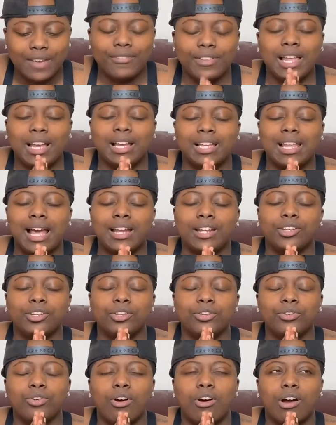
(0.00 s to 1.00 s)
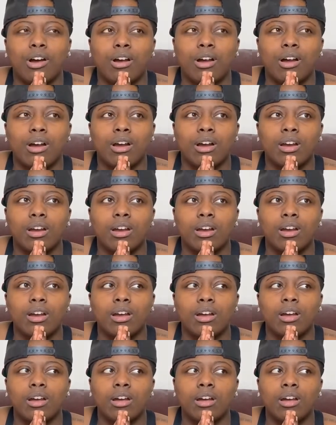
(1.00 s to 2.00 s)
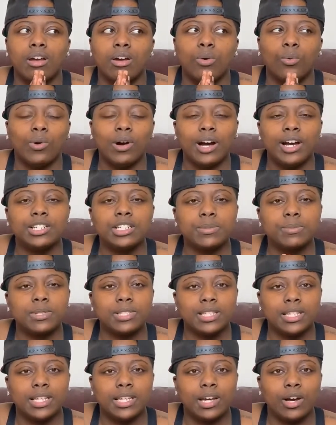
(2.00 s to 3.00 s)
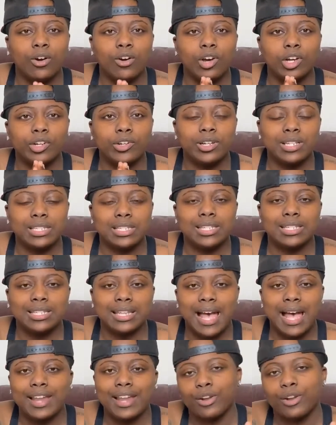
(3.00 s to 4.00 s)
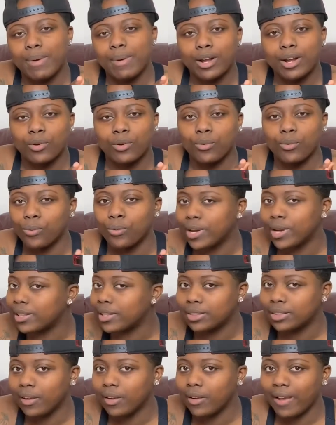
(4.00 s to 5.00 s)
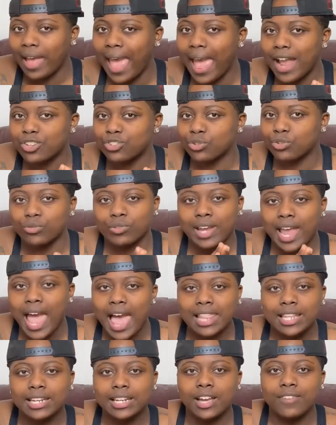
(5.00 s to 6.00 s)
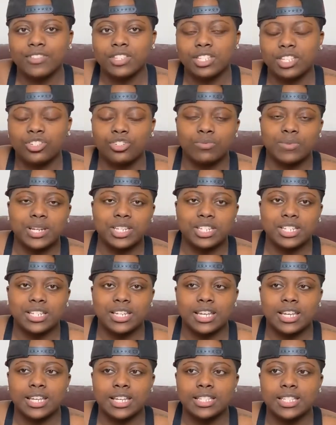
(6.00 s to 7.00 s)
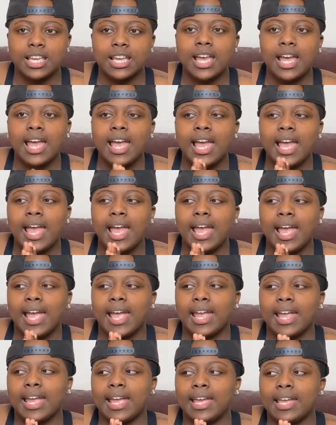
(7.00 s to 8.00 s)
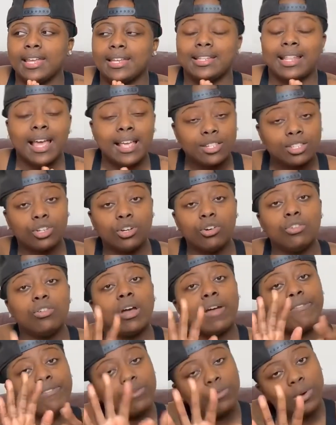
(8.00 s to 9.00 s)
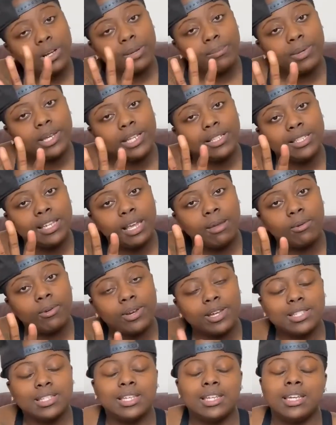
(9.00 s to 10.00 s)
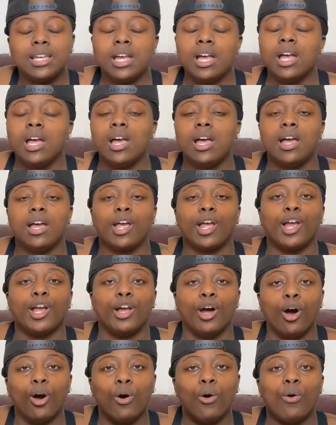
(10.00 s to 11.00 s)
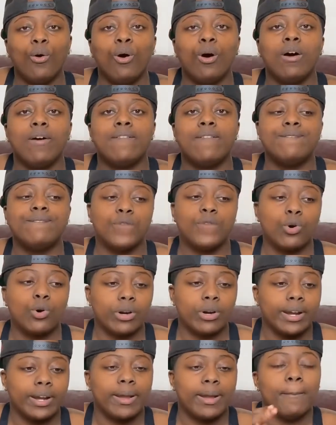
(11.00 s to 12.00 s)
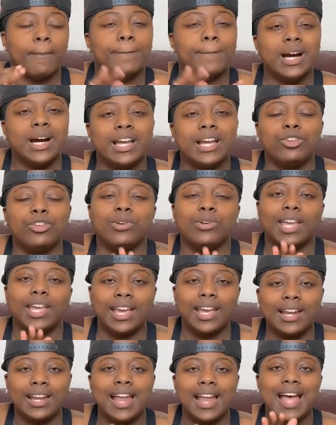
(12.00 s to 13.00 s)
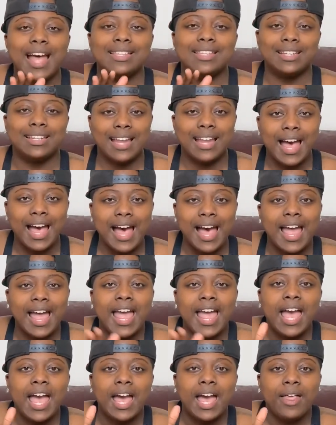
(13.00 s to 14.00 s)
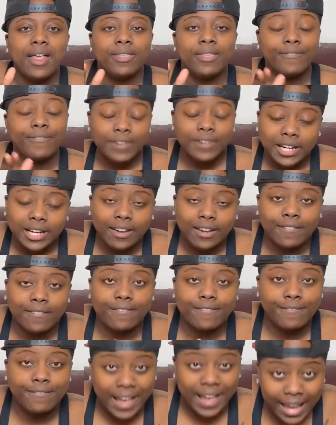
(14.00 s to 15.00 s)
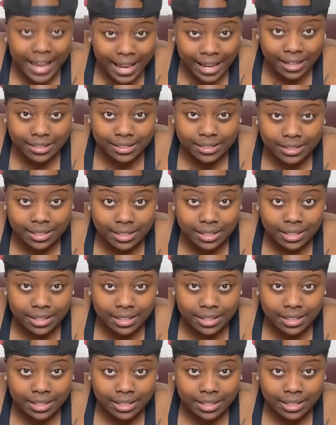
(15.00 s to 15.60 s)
I feel like a lot of you are 100% on Chrissy's side, no matter what the actual reality of the situation is. And that's cool. If you want to be Team Chrissy, go for it. But you cannot deny the fucking facts.